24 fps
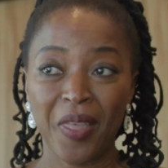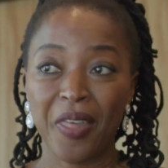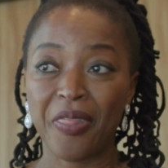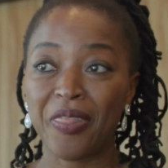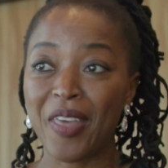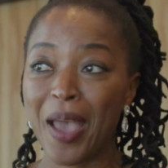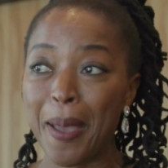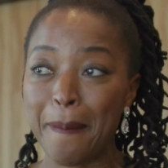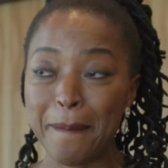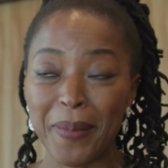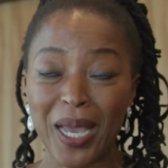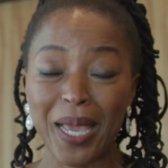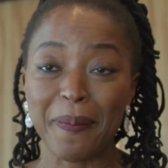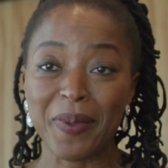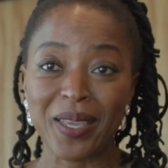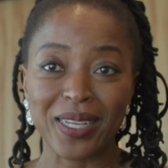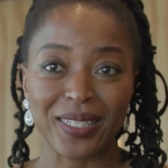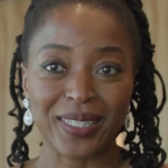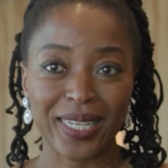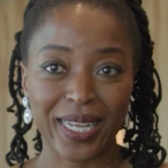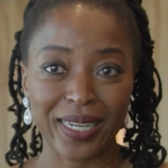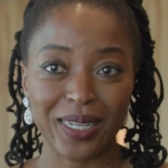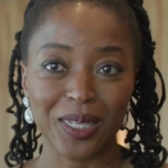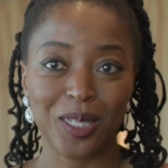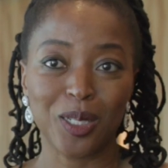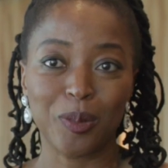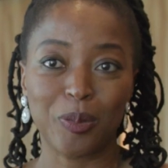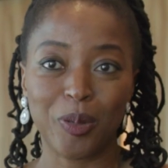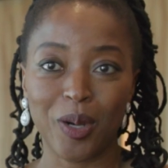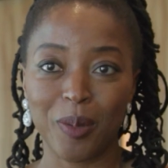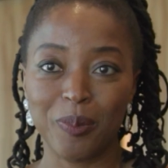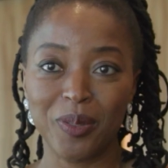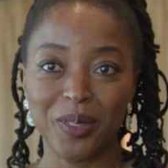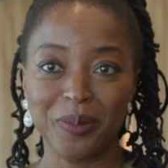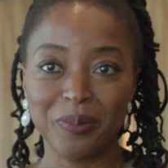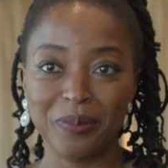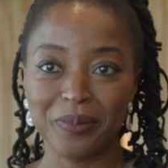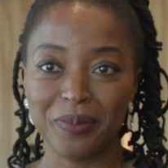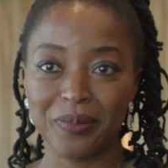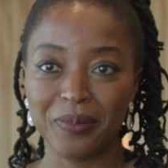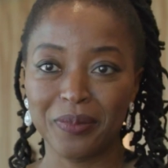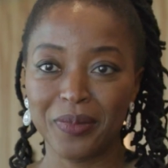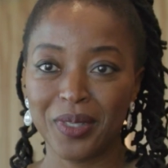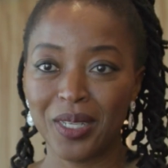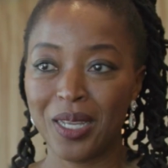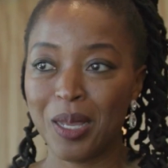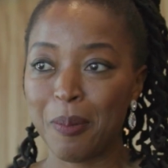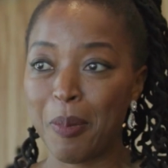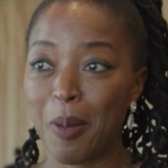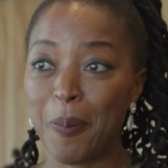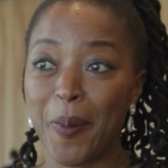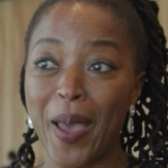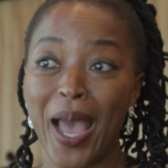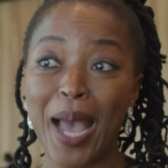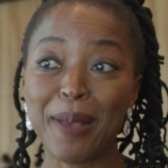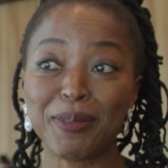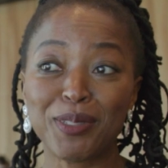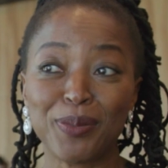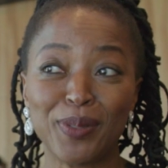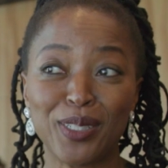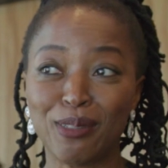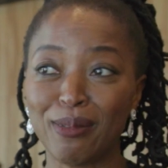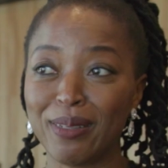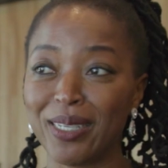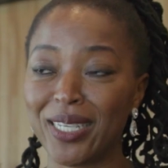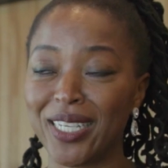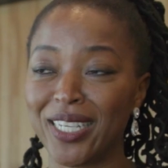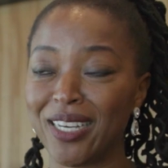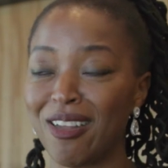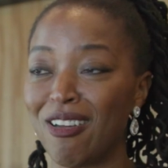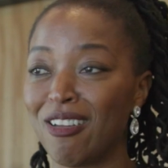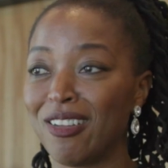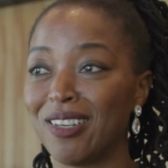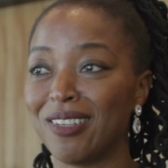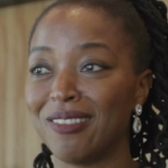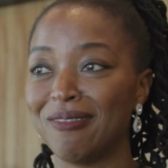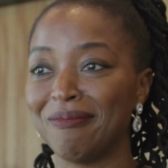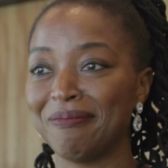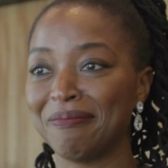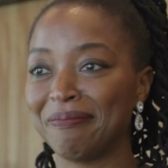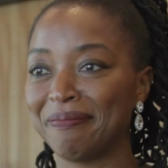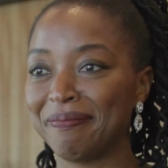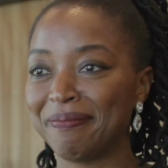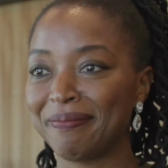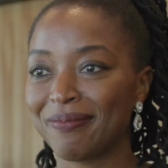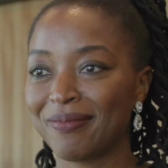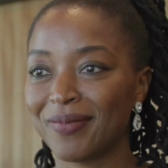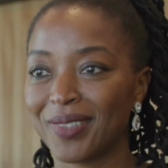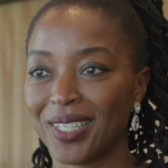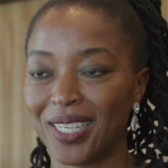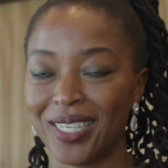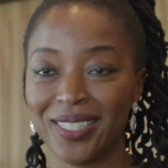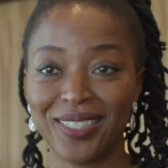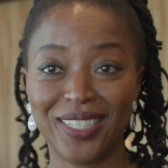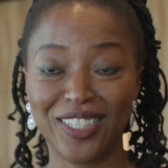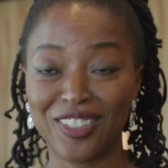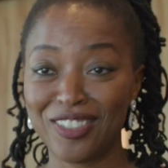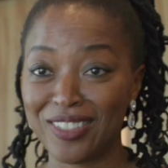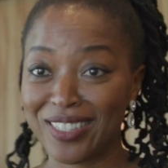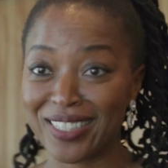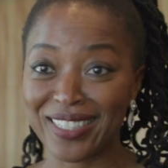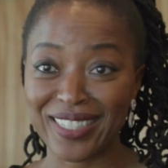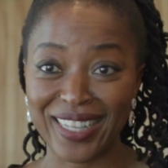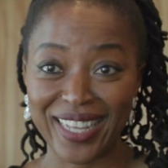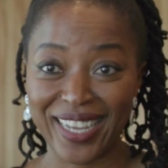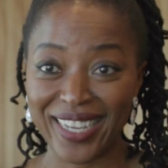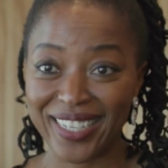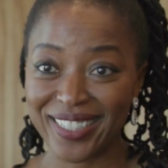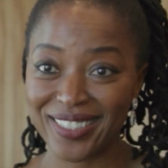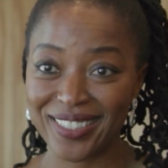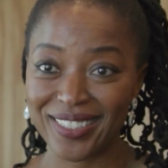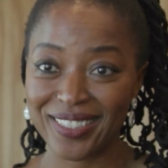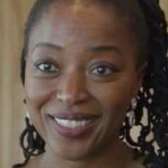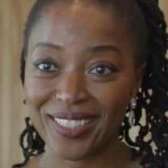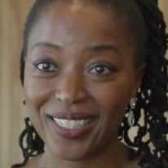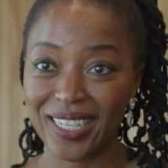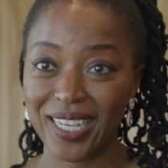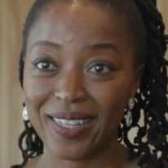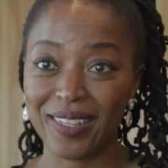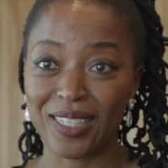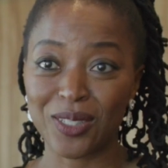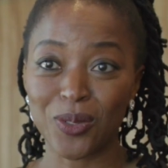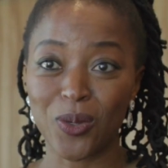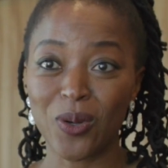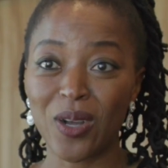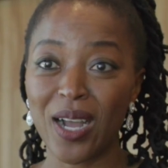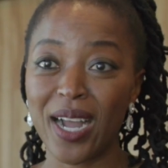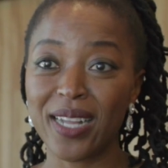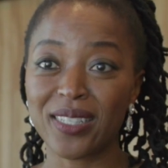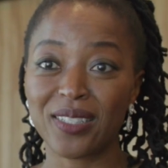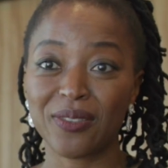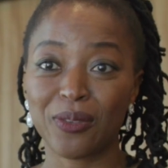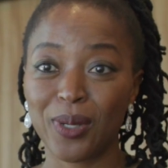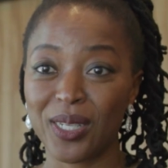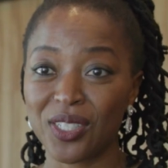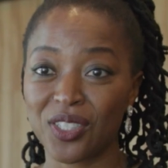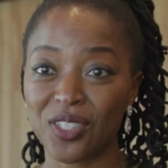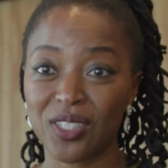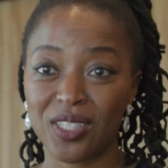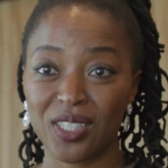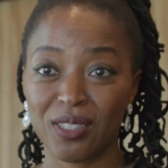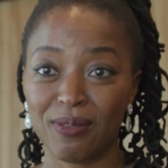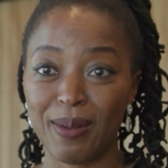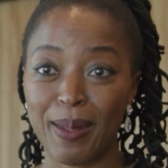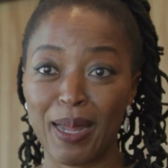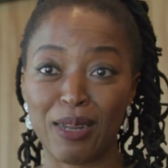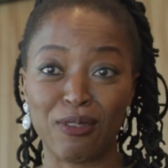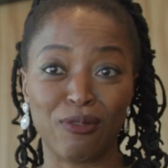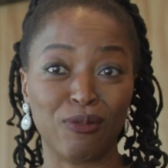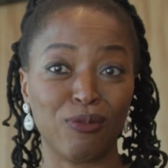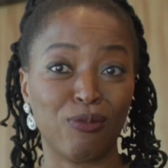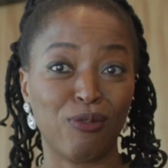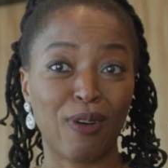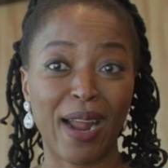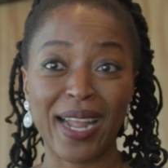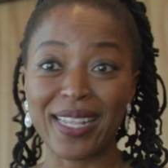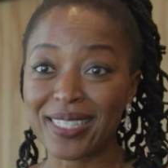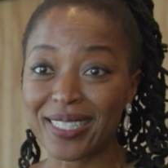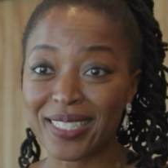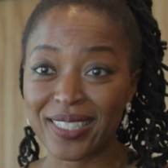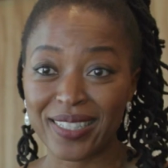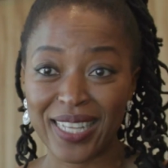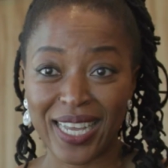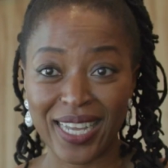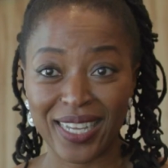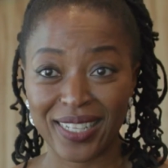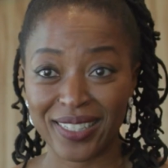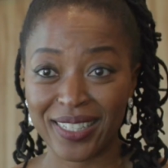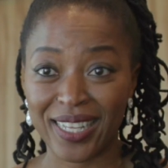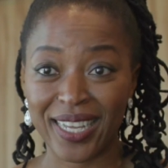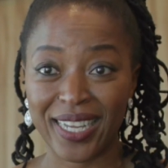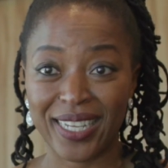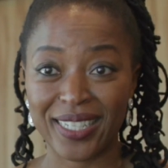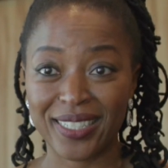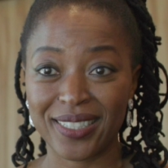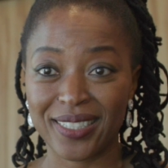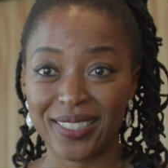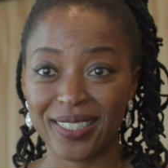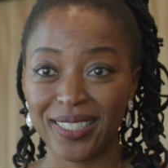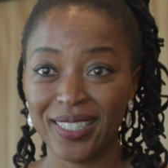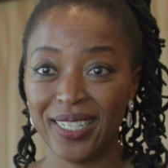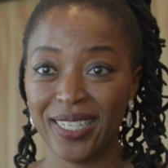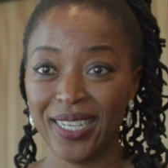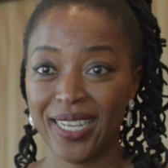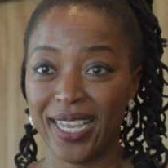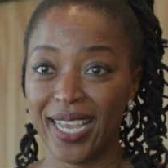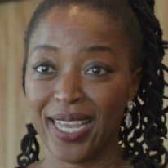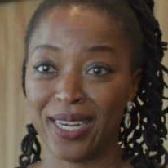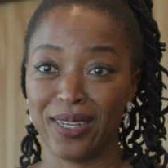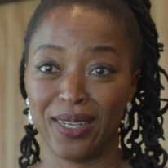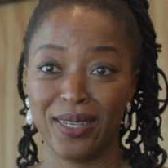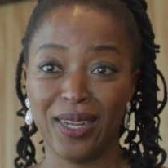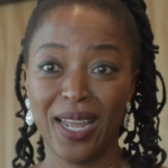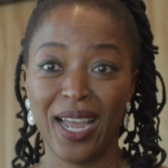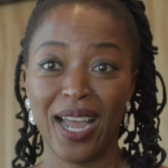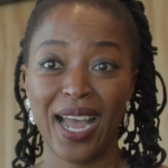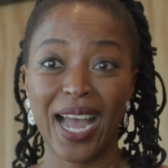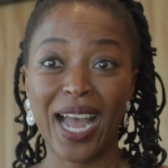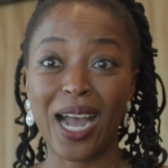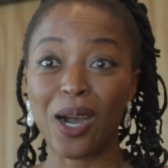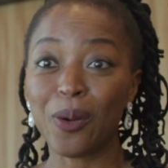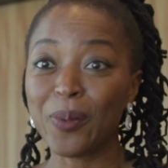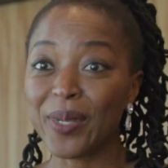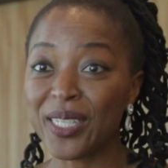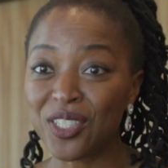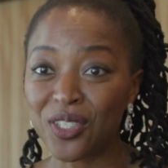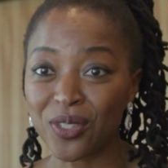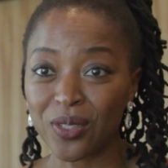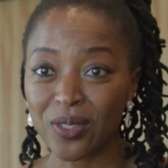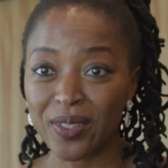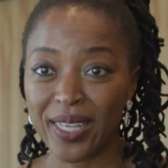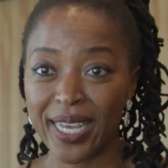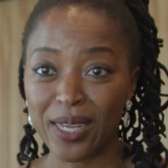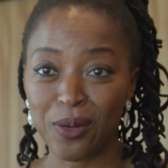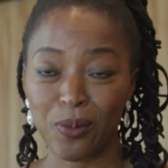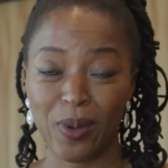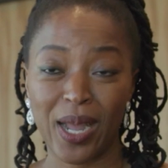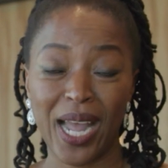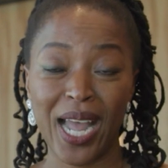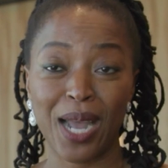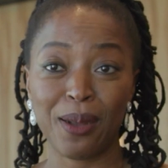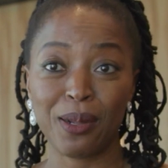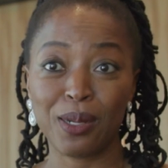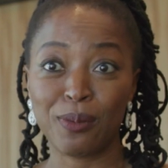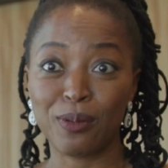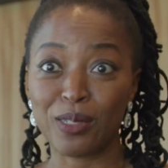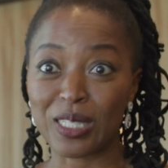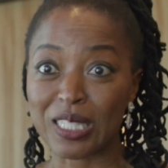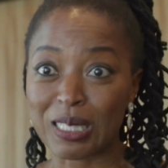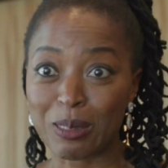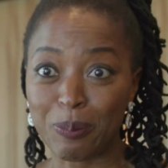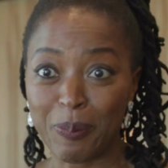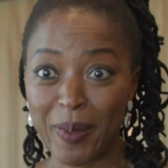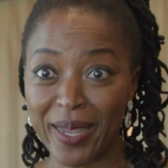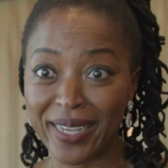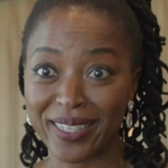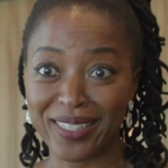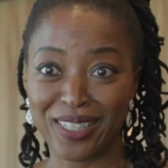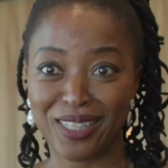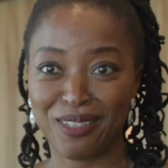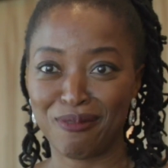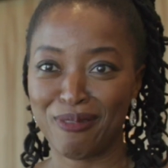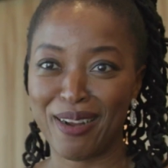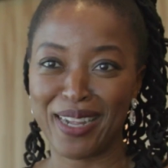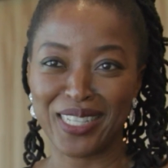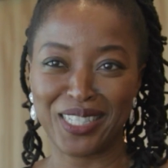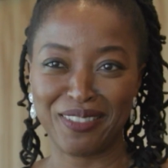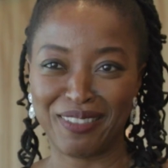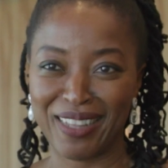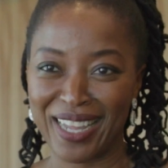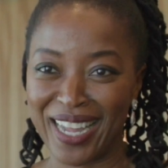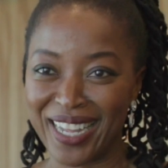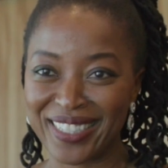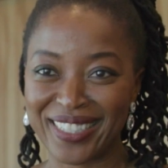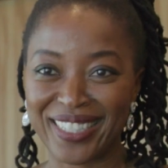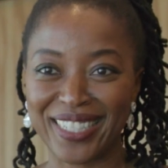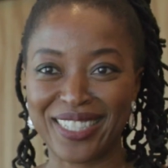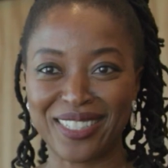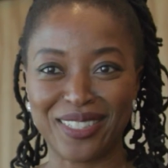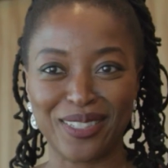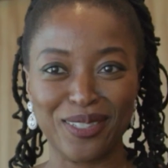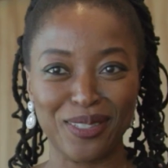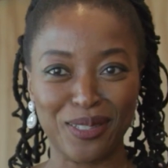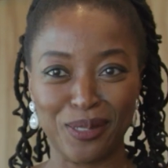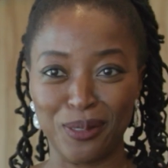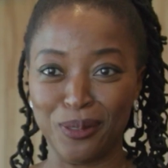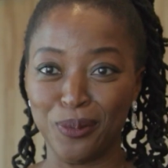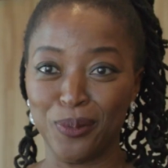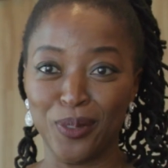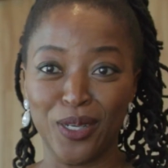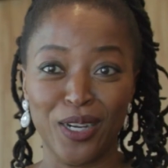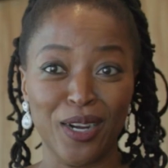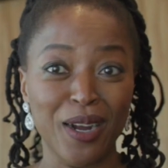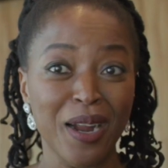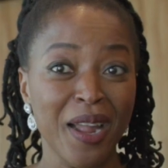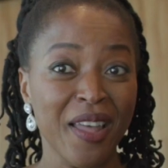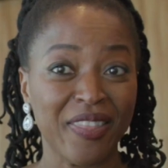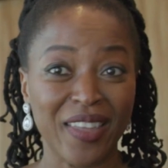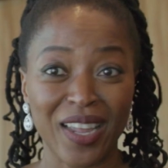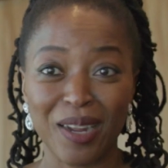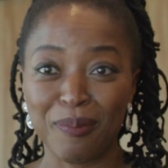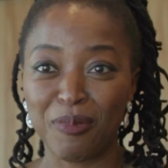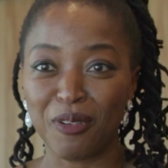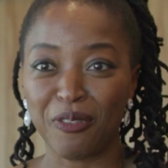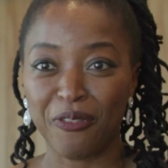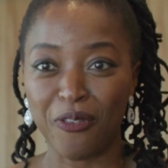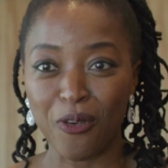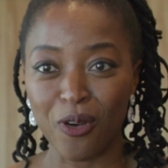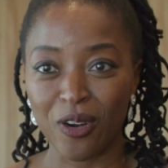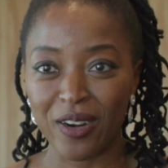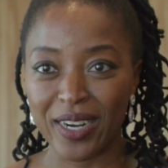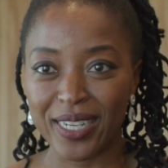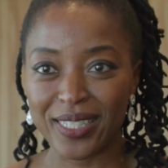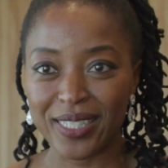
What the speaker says: that might be a technical problem, but perhaps we're doing it on Indigenous land, and there's all kinds of questions around rights to that land and how we do that, or how we respect the rights of the ancestors who were there before